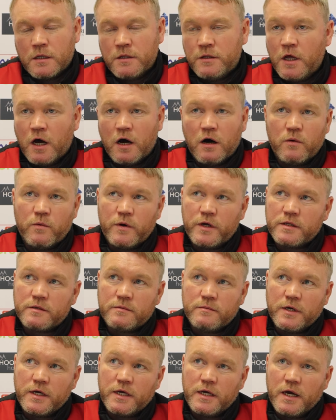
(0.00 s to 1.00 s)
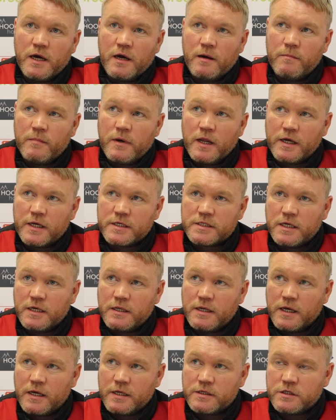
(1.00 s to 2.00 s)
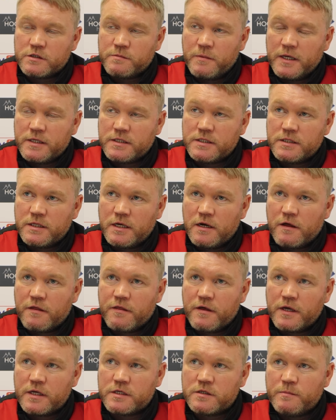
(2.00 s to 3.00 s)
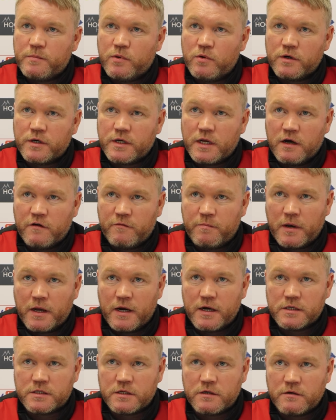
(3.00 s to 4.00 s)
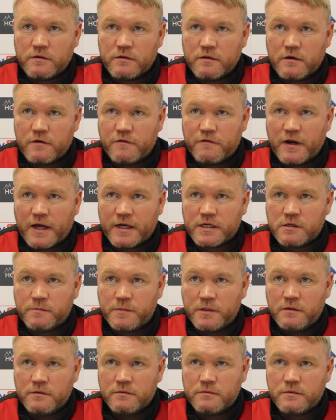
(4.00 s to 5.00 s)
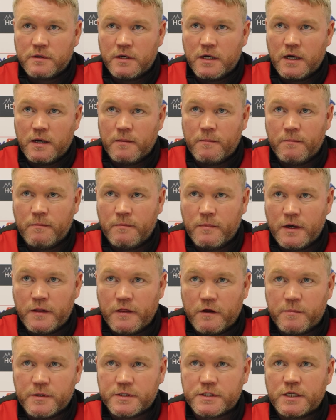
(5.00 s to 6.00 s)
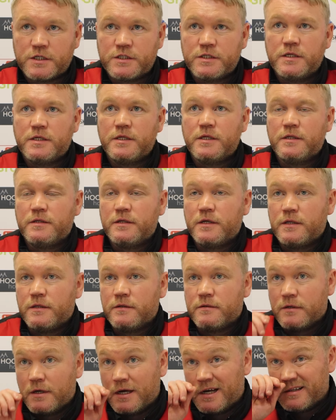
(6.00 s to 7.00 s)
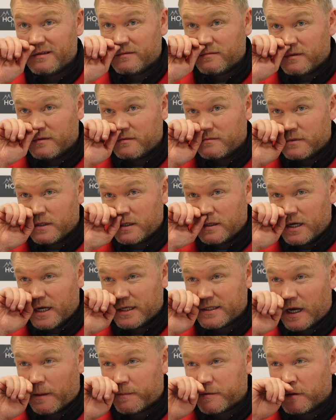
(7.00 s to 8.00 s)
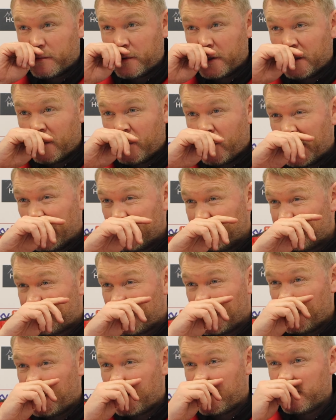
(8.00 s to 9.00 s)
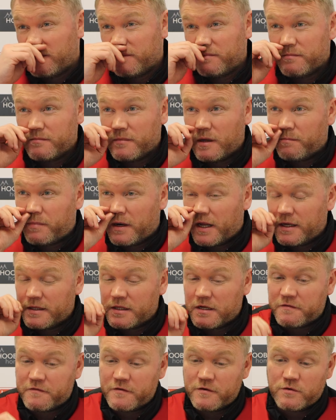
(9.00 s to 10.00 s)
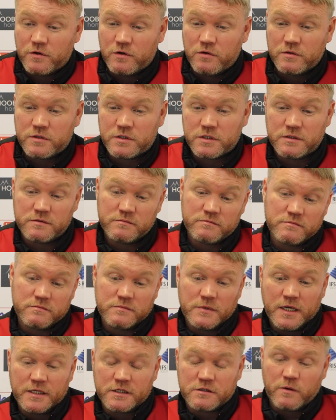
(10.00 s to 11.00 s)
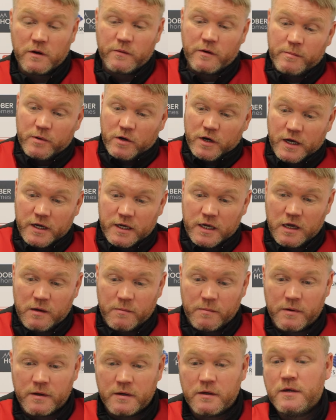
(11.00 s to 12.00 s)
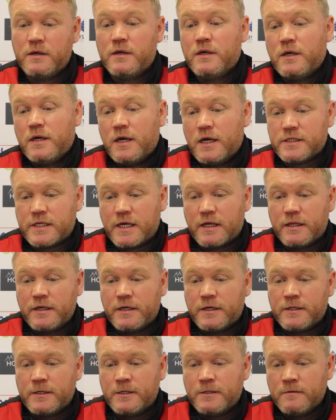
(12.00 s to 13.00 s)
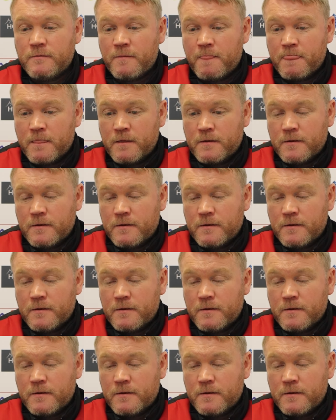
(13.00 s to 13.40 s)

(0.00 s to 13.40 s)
No, we like I said, like I just mentioned there, I think it's important to have players that are flexible in their positioning and adaptable and willing to learn and play in different roles, and hence why we brought Hakeem Adeligan in.